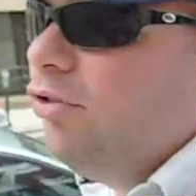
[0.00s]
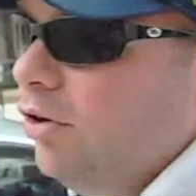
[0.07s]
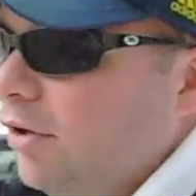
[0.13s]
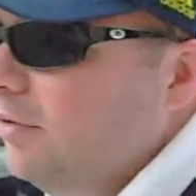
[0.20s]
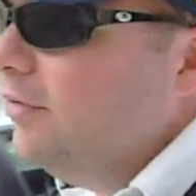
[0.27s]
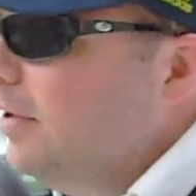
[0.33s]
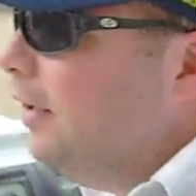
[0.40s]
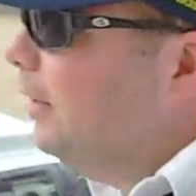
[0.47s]

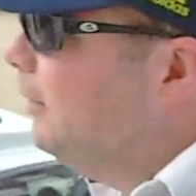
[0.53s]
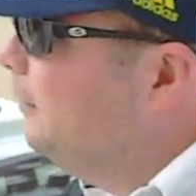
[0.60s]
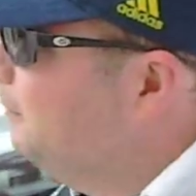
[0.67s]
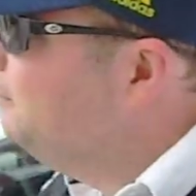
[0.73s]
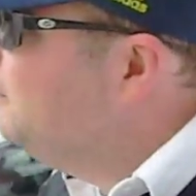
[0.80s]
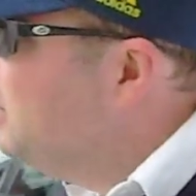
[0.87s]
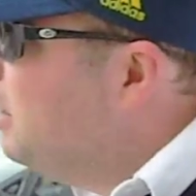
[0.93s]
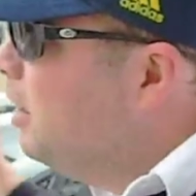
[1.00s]
just
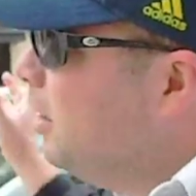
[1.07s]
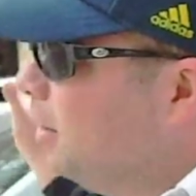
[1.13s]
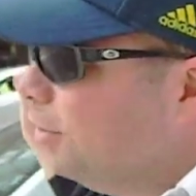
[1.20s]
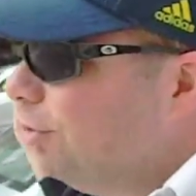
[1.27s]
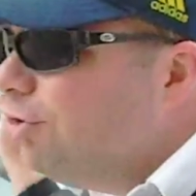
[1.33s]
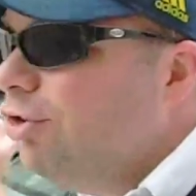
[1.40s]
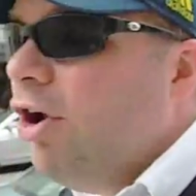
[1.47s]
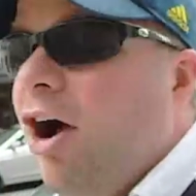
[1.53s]

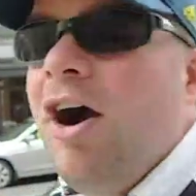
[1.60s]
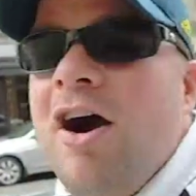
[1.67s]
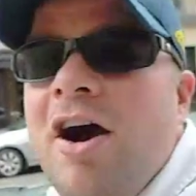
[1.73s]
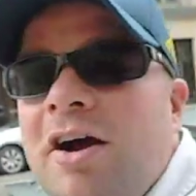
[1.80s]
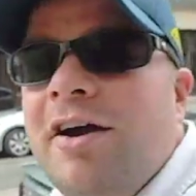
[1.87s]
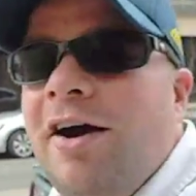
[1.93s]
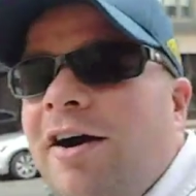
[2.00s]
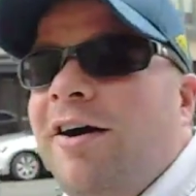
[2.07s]

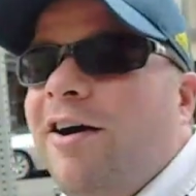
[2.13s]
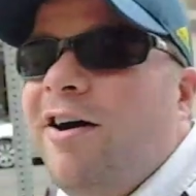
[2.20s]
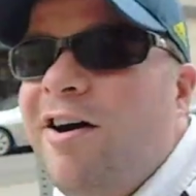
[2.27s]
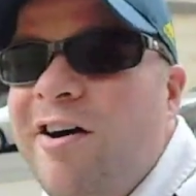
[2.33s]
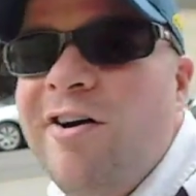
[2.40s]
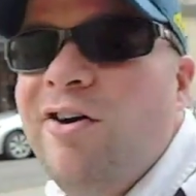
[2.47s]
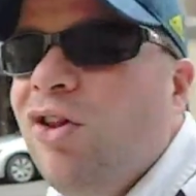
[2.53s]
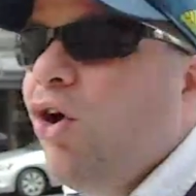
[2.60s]
chalk
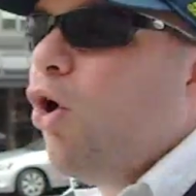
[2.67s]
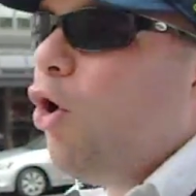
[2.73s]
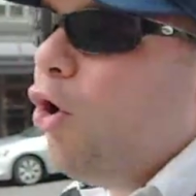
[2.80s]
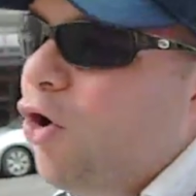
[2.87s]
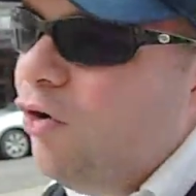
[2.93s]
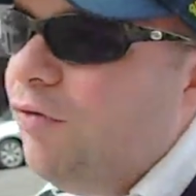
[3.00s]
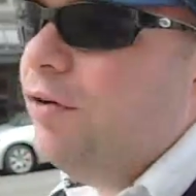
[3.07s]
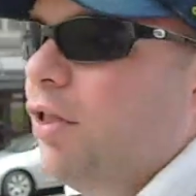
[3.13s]
all
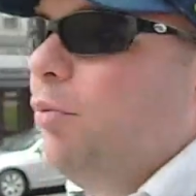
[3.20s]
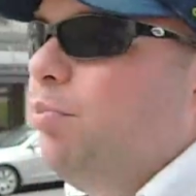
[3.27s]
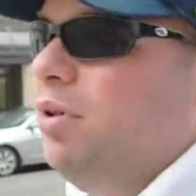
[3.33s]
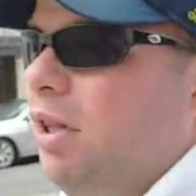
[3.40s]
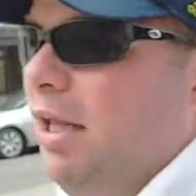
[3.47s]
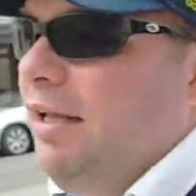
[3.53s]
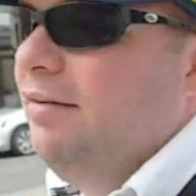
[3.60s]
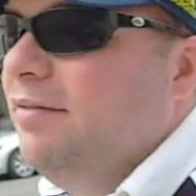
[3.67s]
over the
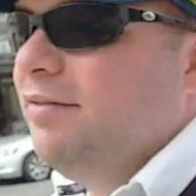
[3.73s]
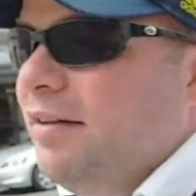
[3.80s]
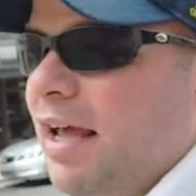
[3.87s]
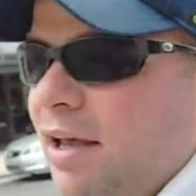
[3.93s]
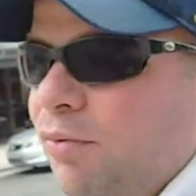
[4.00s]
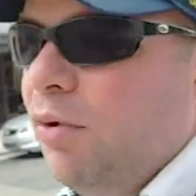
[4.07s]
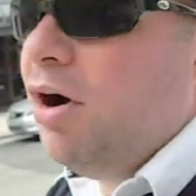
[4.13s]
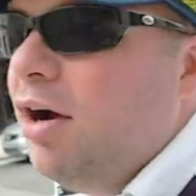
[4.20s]
place.
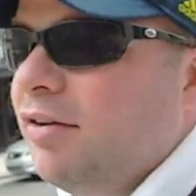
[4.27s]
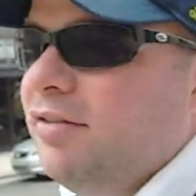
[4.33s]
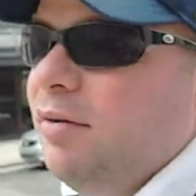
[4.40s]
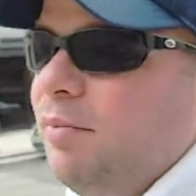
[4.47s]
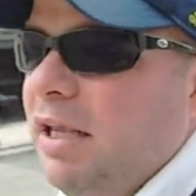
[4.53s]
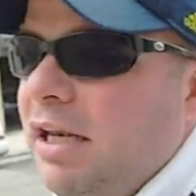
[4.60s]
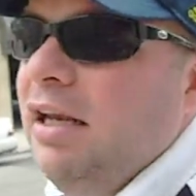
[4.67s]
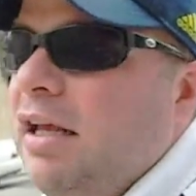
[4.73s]
Sidewalks, I
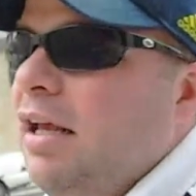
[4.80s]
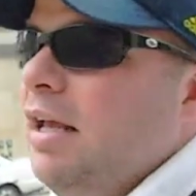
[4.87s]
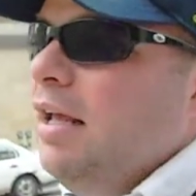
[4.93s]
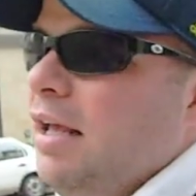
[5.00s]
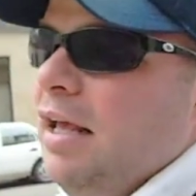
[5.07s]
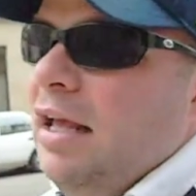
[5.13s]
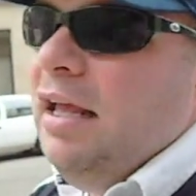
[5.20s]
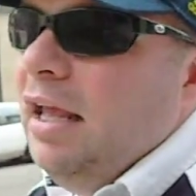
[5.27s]
mean,
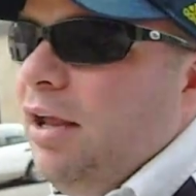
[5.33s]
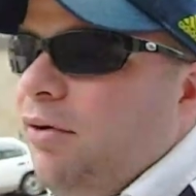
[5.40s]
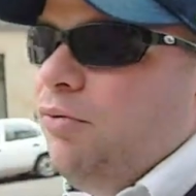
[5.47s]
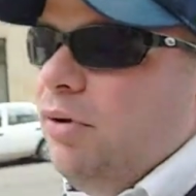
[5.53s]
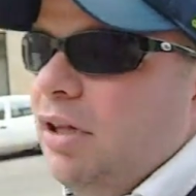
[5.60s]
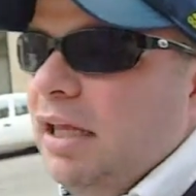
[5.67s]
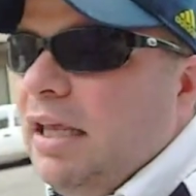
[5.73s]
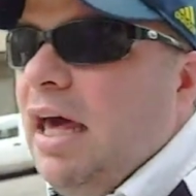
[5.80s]
it
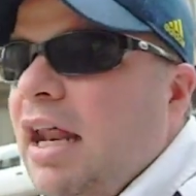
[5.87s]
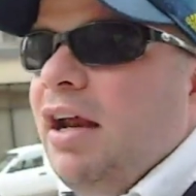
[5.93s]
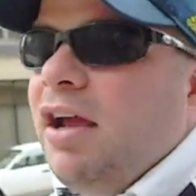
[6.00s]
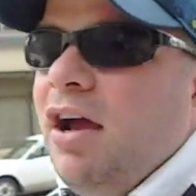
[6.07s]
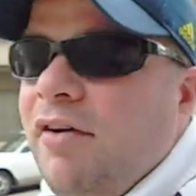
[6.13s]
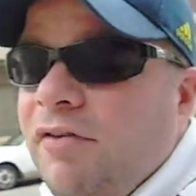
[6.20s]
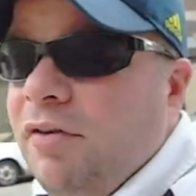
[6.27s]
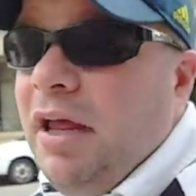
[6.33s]
really kind of
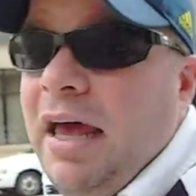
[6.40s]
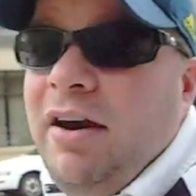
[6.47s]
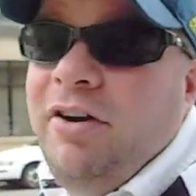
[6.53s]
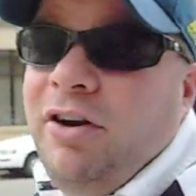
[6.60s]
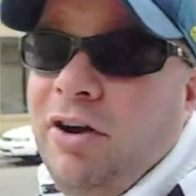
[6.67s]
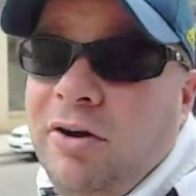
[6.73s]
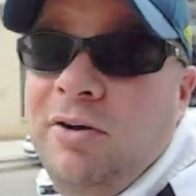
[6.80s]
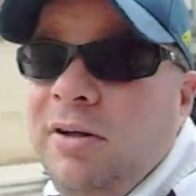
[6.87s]
covered, I don't
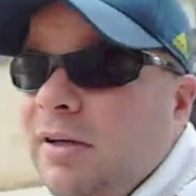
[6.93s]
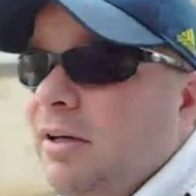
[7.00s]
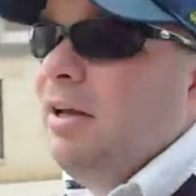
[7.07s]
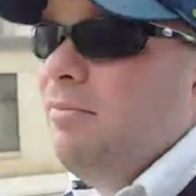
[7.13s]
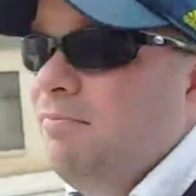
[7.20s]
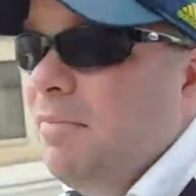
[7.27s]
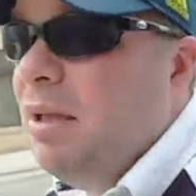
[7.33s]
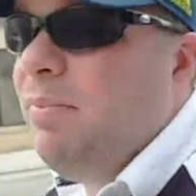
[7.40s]
know,
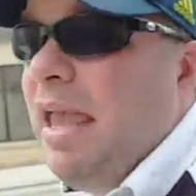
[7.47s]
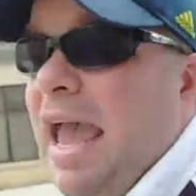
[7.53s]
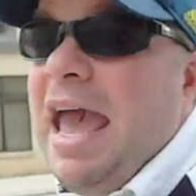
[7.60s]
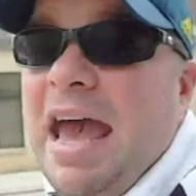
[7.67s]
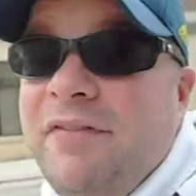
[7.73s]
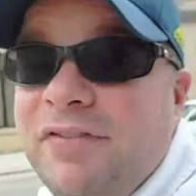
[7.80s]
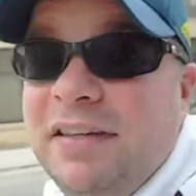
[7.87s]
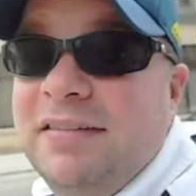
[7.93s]
maybe
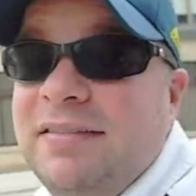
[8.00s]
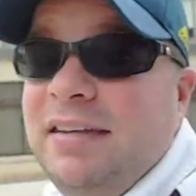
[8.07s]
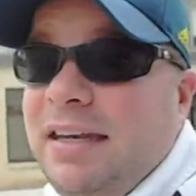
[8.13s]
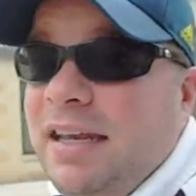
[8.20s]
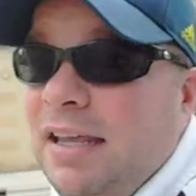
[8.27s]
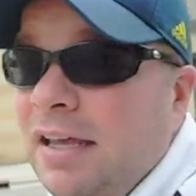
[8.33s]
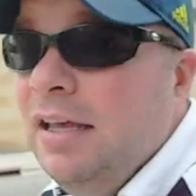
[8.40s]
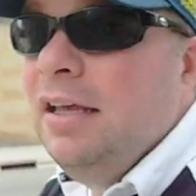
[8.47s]
half the
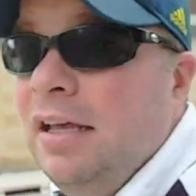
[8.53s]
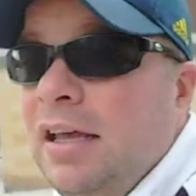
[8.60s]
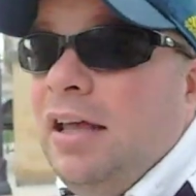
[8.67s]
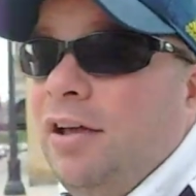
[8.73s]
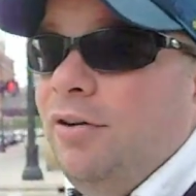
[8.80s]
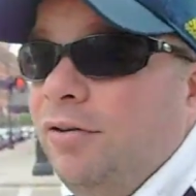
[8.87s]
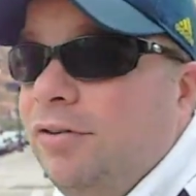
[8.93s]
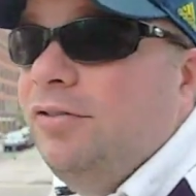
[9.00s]
city.
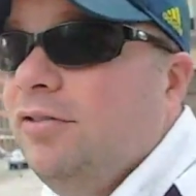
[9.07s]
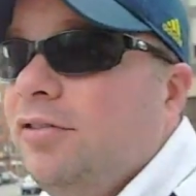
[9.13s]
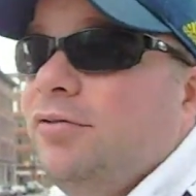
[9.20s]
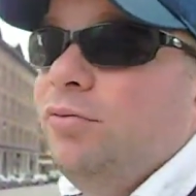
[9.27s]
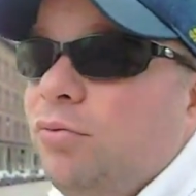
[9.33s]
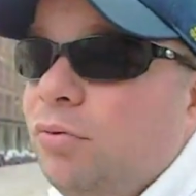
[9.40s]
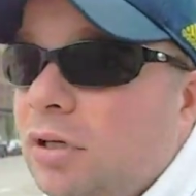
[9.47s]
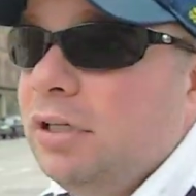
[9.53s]
It was just
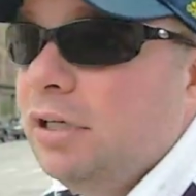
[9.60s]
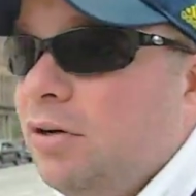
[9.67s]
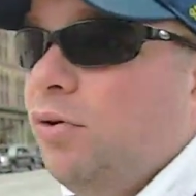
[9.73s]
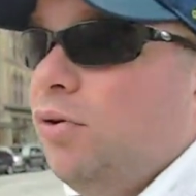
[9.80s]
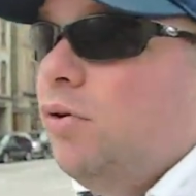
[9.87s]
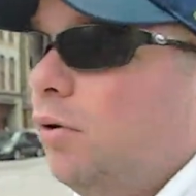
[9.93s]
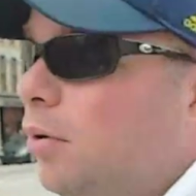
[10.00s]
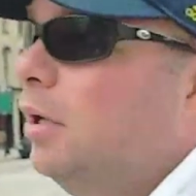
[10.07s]
really
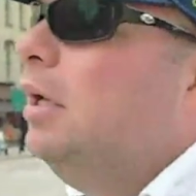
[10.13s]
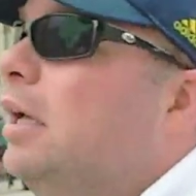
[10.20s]
cool.